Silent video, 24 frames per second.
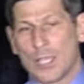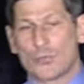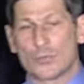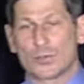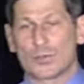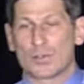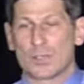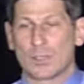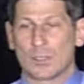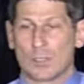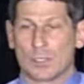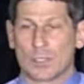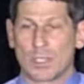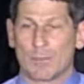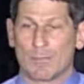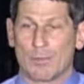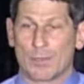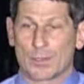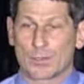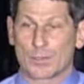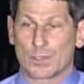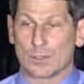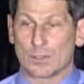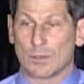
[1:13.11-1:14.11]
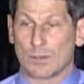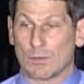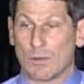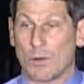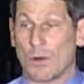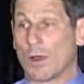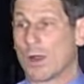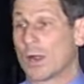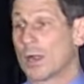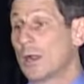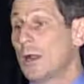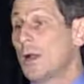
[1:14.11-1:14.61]
interesting looking person,
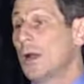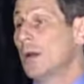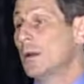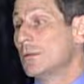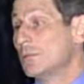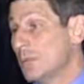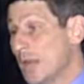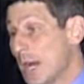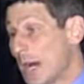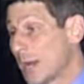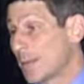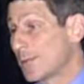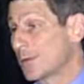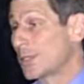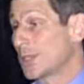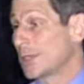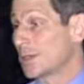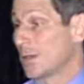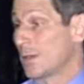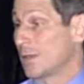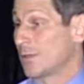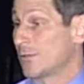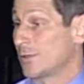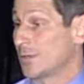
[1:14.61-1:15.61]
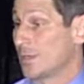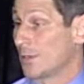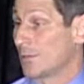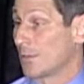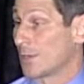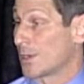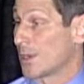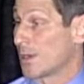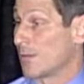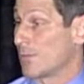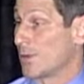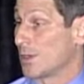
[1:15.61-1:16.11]
or not a particularly
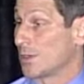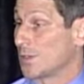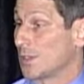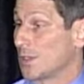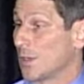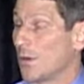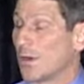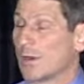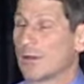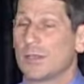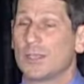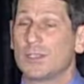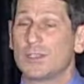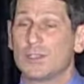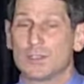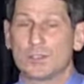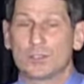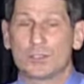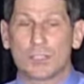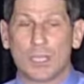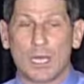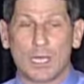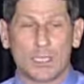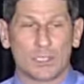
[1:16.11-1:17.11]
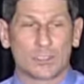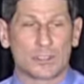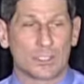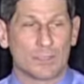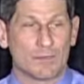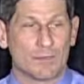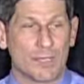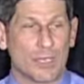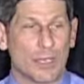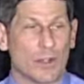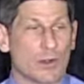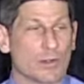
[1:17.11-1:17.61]
interesting looking person, or this is dull as
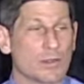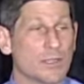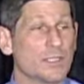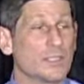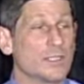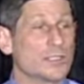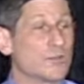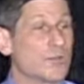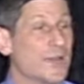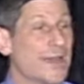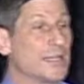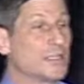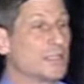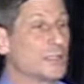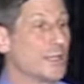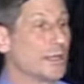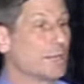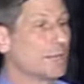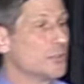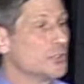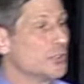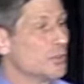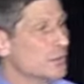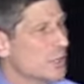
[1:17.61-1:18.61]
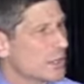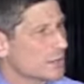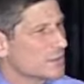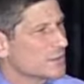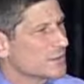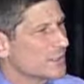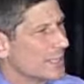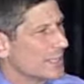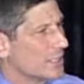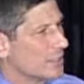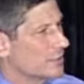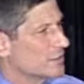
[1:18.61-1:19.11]
can be, or this is fascinating, but you
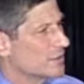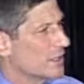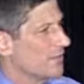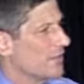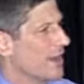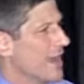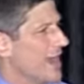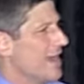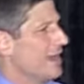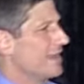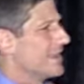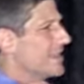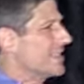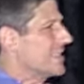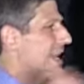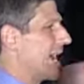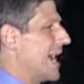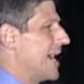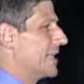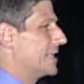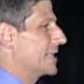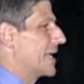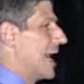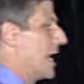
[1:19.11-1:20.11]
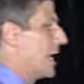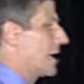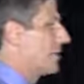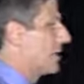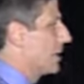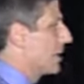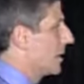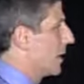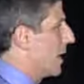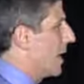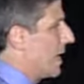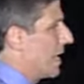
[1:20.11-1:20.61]
don't say to yourself, this guy's got
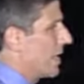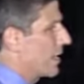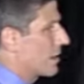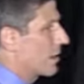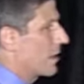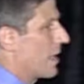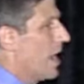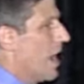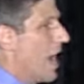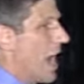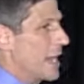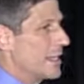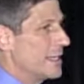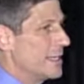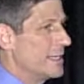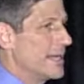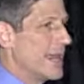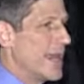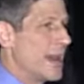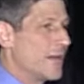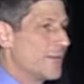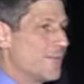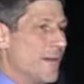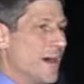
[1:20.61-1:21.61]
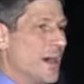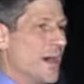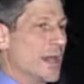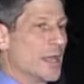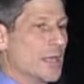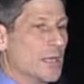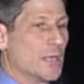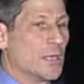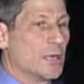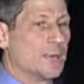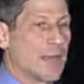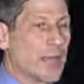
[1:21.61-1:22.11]
to be a liar. I need to have
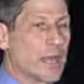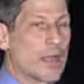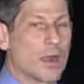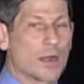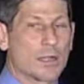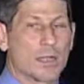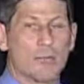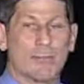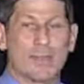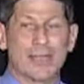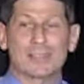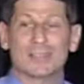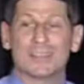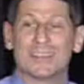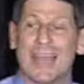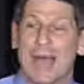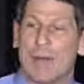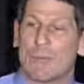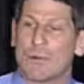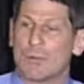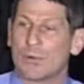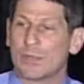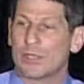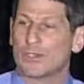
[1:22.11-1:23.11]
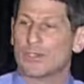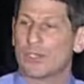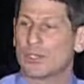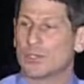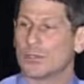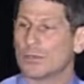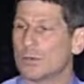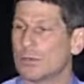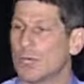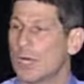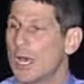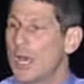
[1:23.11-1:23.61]
my guard up. That's not what we
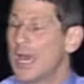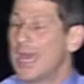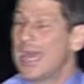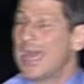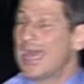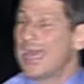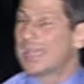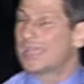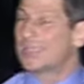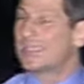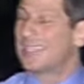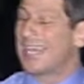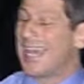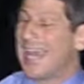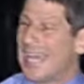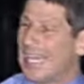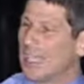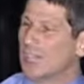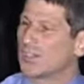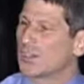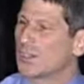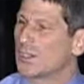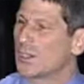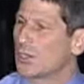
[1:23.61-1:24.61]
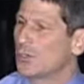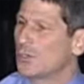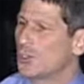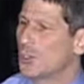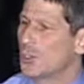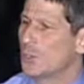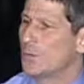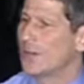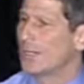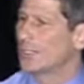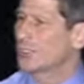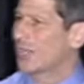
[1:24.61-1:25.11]
do. It takes
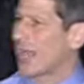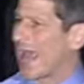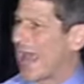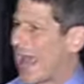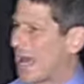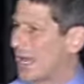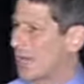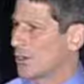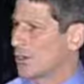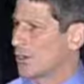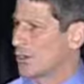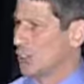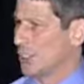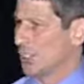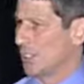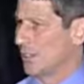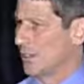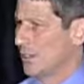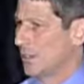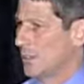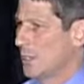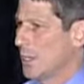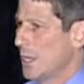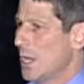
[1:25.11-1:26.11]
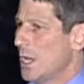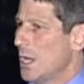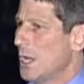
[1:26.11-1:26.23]
too much energy.